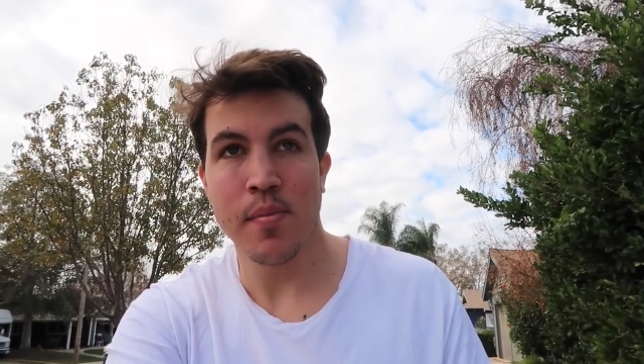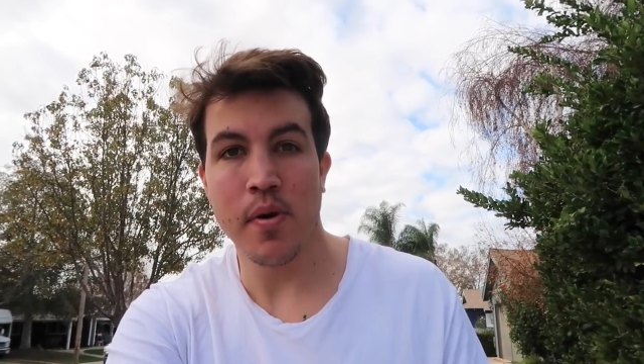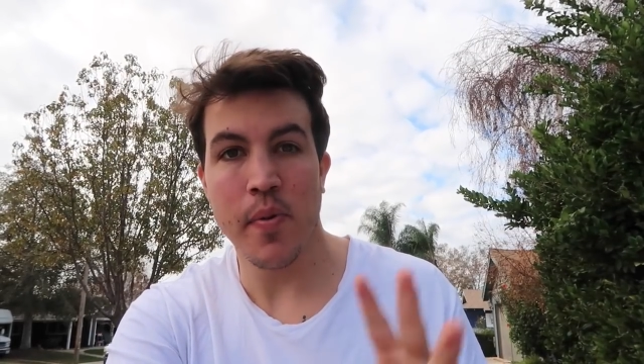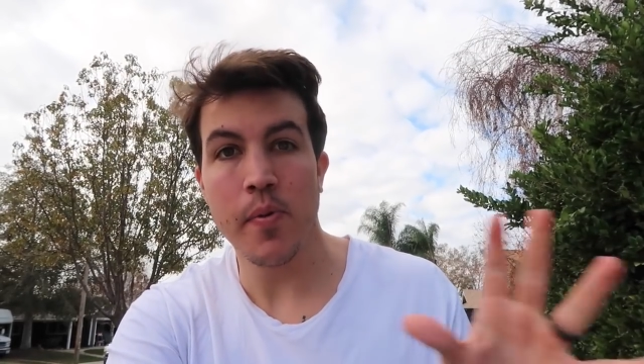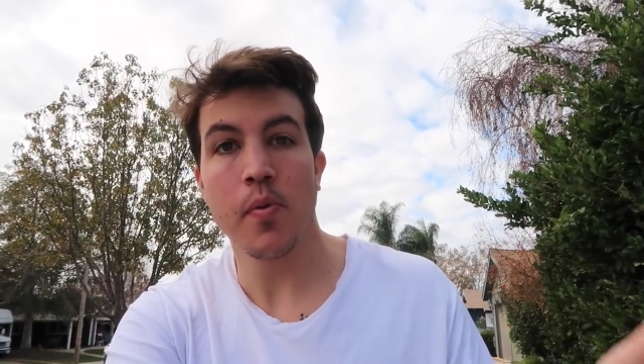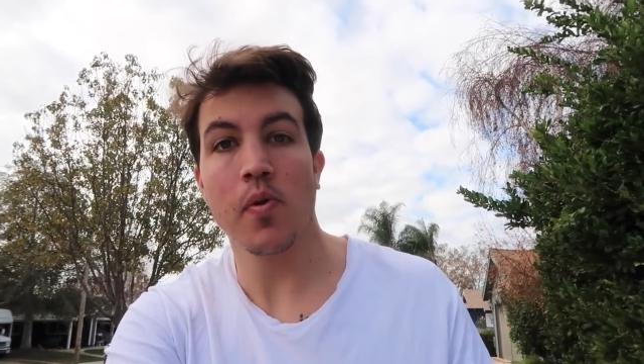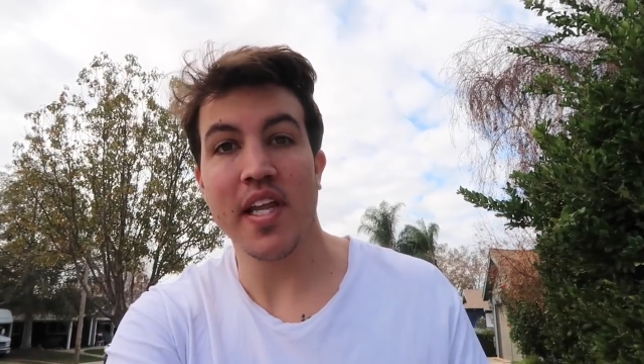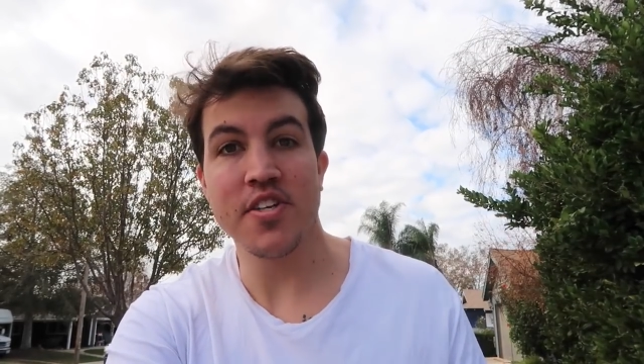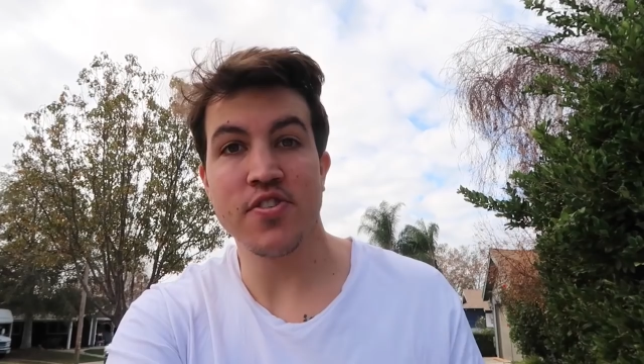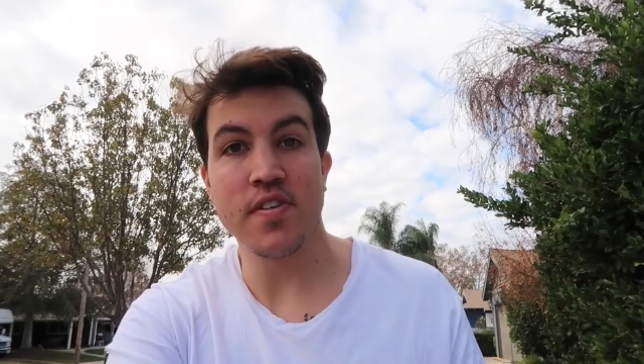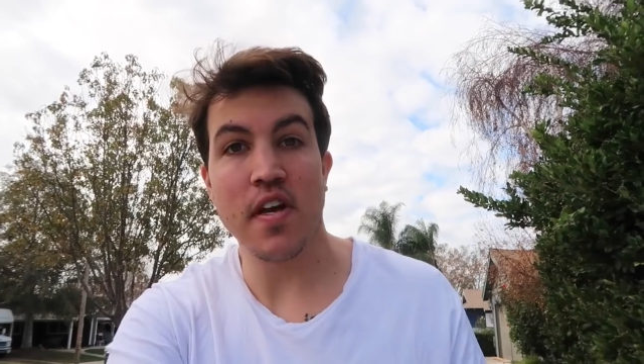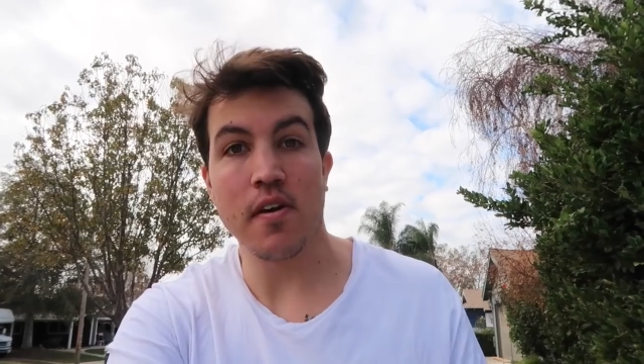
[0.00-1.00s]
but we will
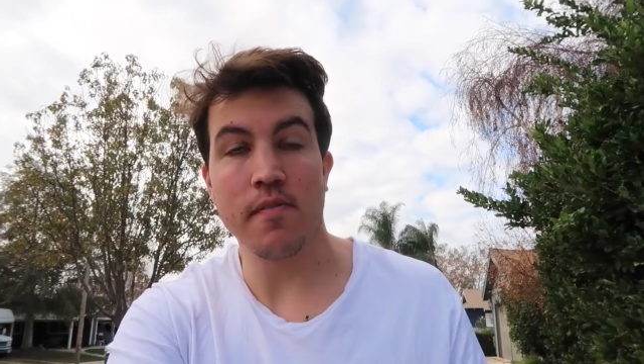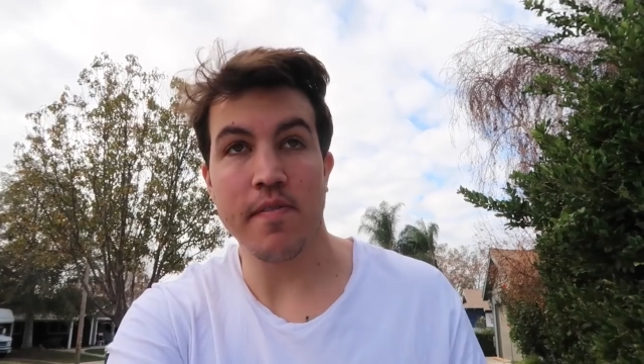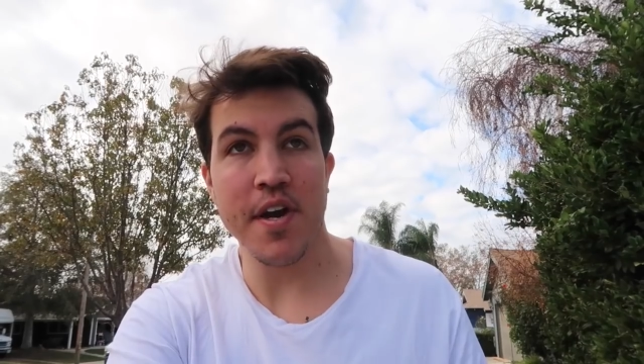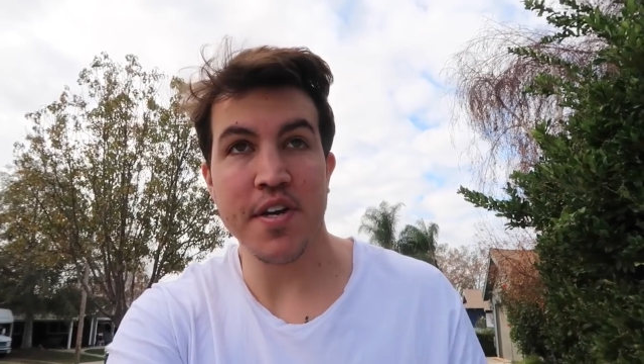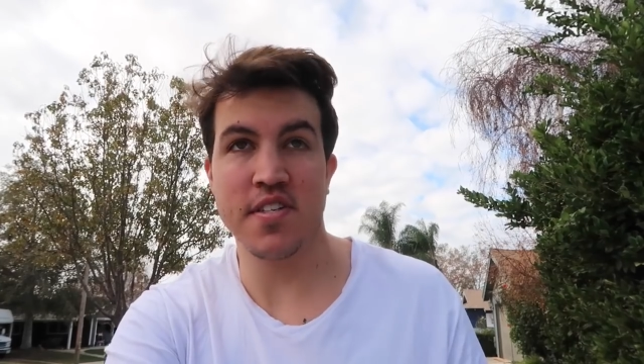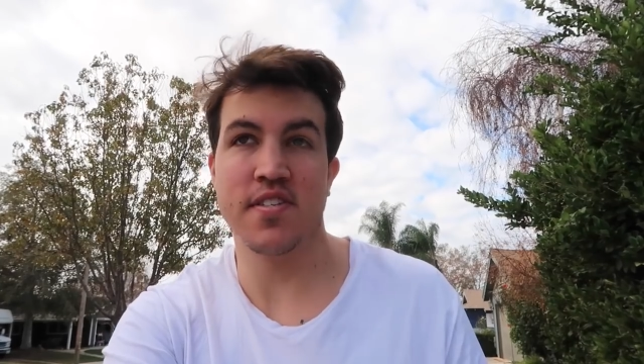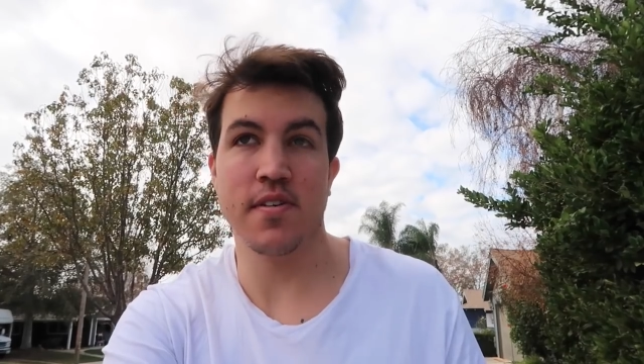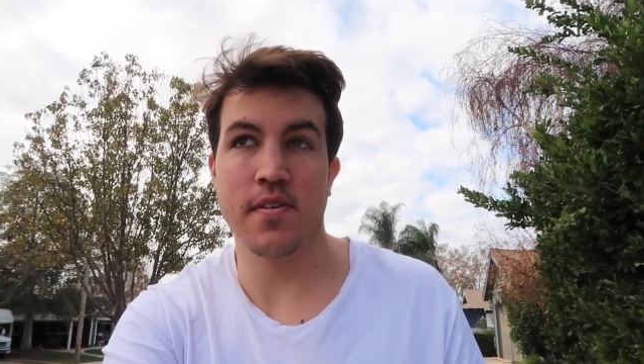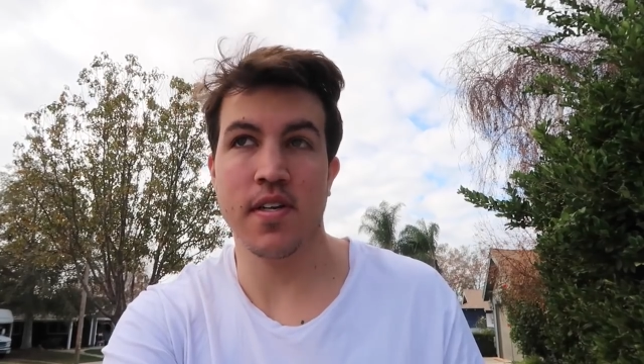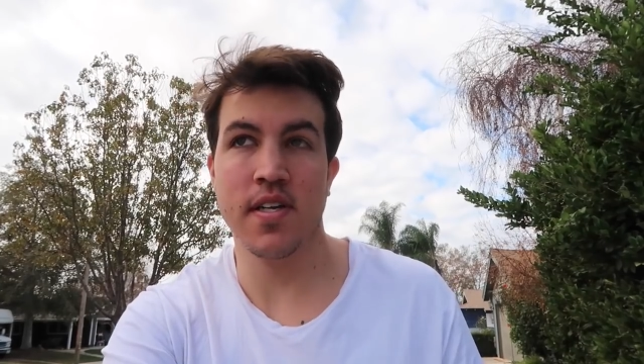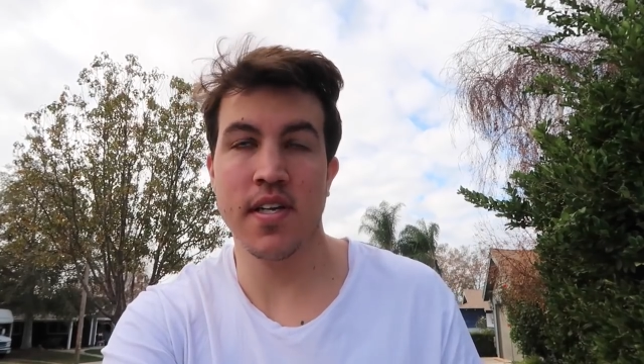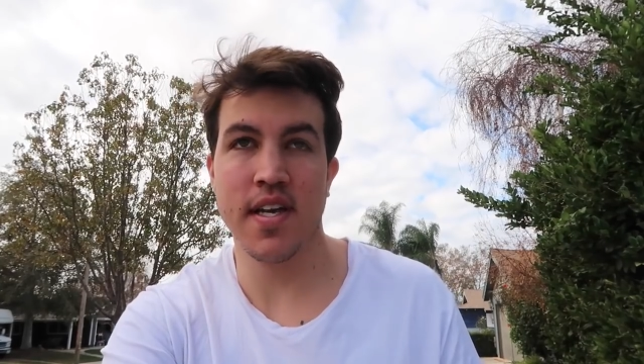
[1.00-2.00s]
let you know very
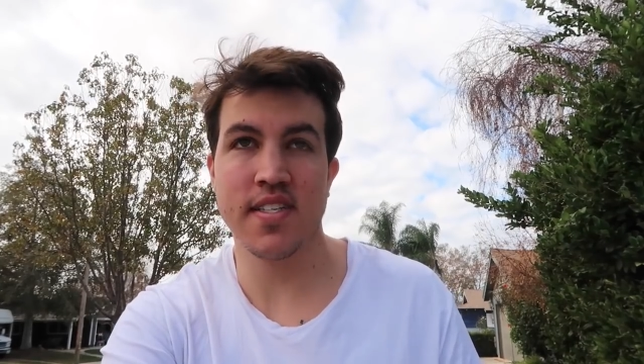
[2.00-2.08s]
soon